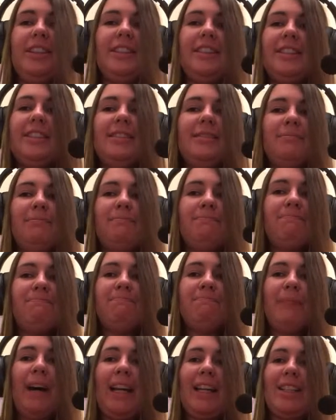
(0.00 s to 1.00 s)
wouldn't
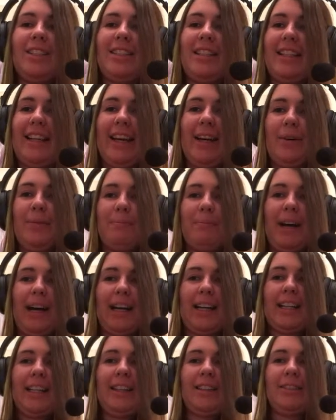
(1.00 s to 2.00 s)
manage to get her
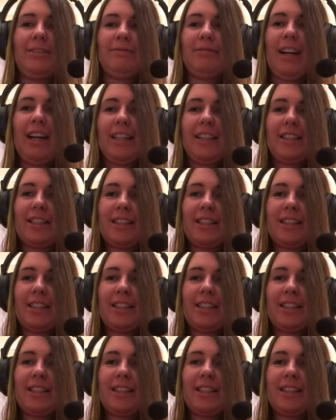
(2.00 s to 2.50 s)
back at the right